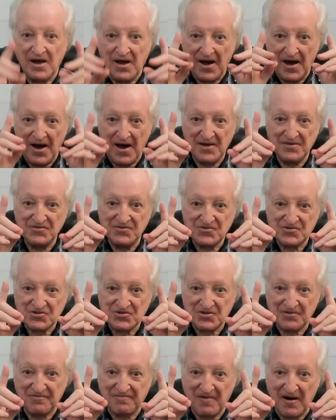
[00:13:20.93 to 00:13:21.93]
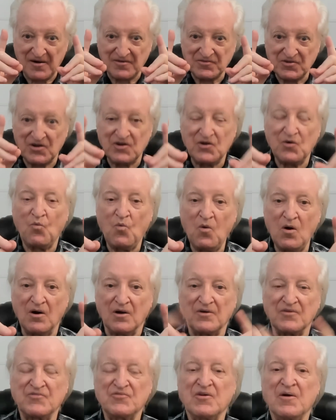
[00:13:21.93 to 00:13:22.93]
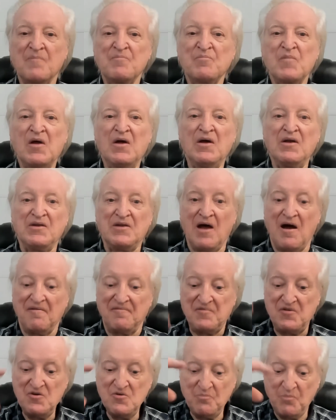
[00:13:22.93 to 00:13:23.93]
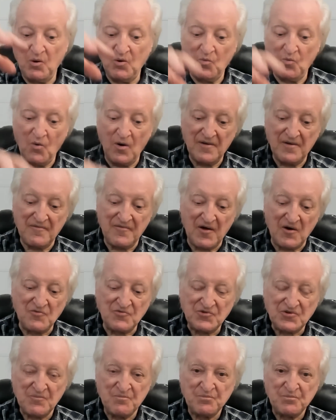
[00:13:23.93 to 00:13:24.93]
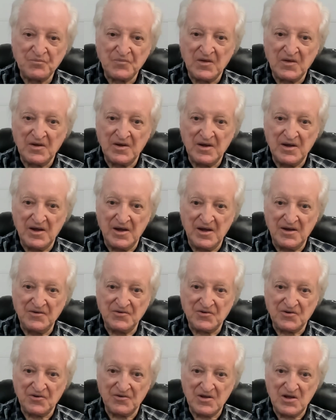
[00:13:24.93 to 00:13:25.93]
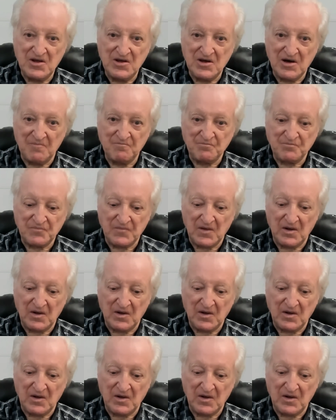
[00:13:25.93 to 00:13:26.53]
Hence the fact that it works. Now, if you put one of those into the